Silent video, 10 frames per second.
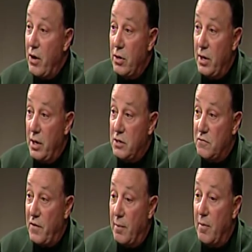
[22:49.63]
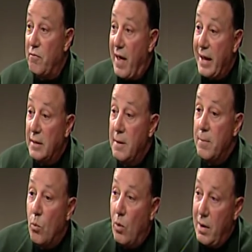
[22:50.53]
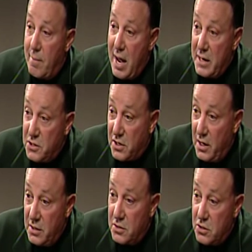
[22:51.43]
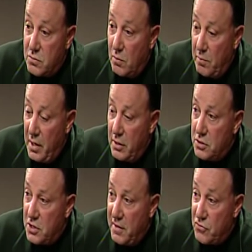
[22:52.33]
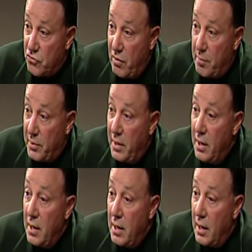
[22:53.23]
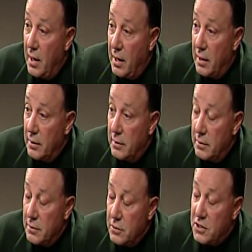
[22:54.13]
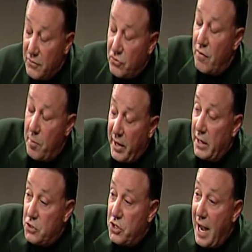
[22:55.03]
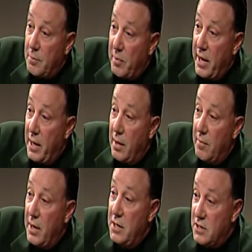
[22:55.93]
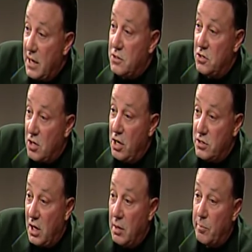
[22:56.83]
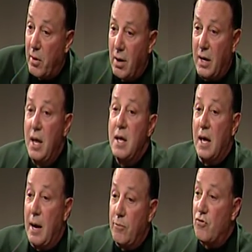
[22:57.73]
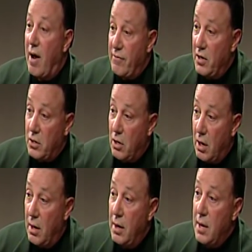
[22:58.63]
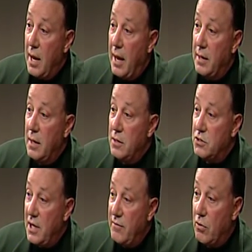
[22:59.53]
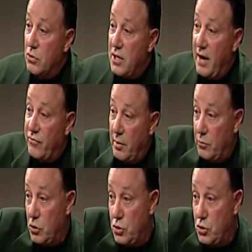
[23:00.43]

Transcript: good in this film. In fact, one of my scenes is with me and Steve Schirripa. Uh, Steve Schirripa gets shot by him, and he's exercising in the park, and I'm driving the car, and Steve goes after him to